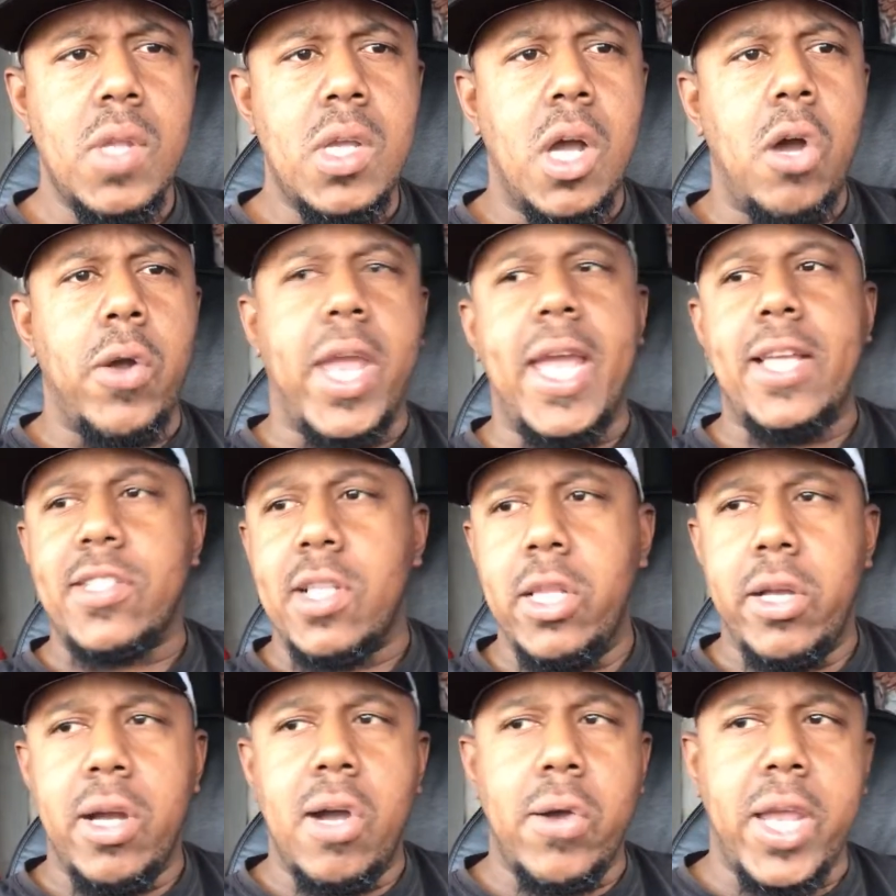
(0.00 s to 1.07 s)
Okay, it's
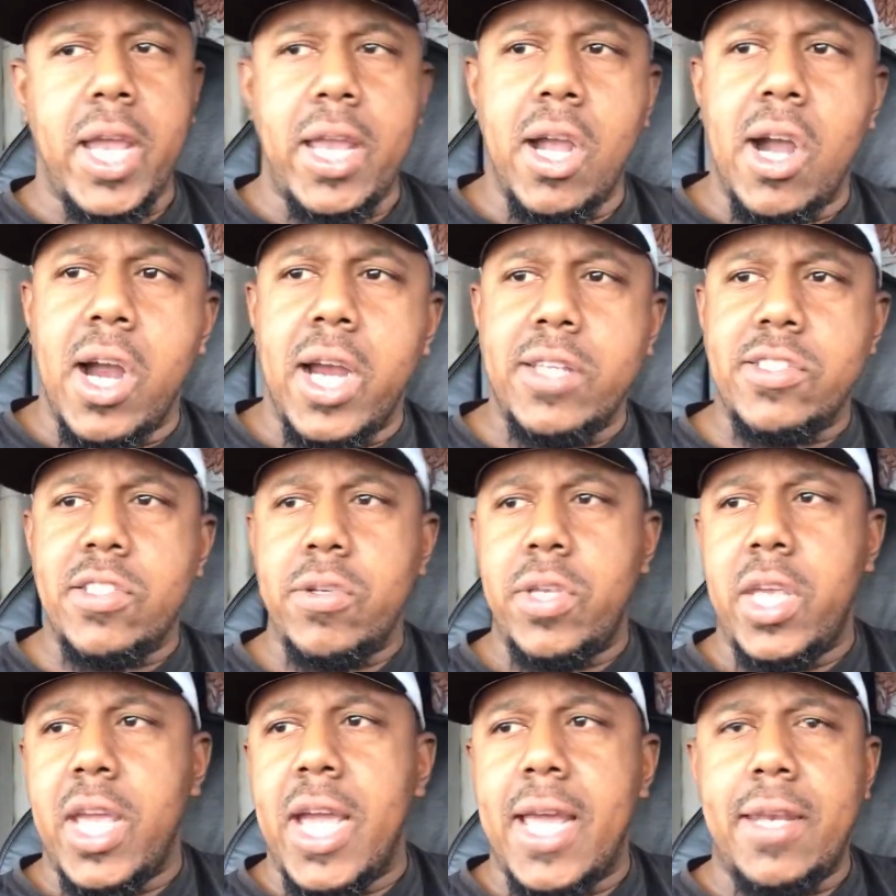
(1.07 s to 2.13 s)
clear. Okay, all right. So
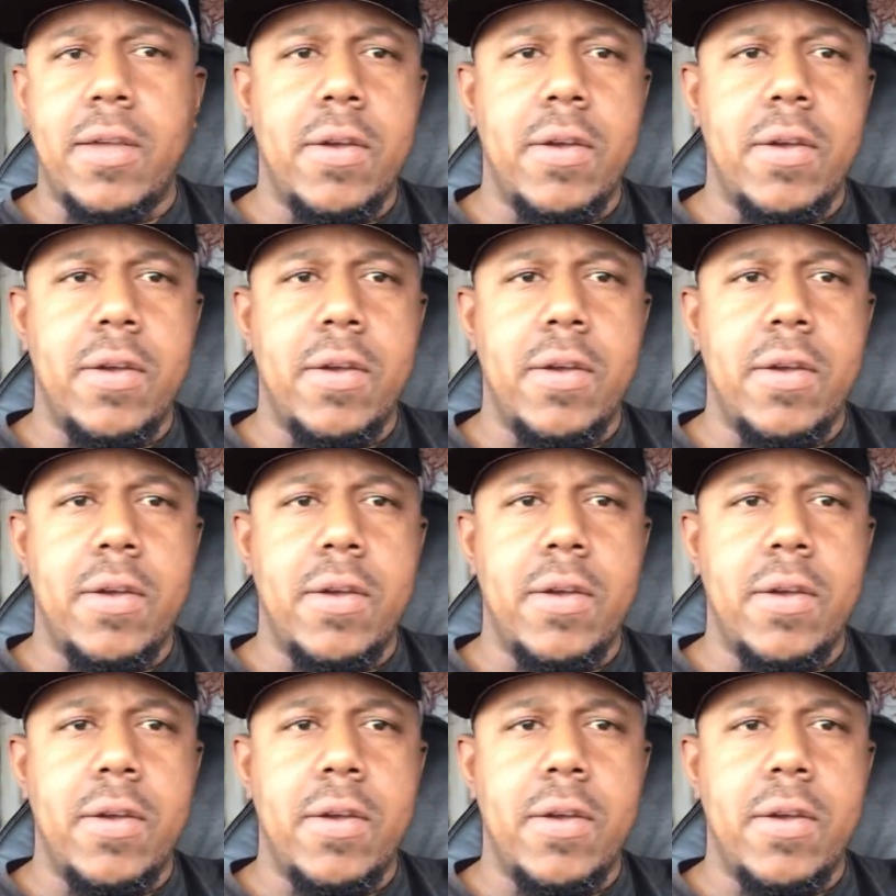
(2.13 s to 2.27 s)
yeah,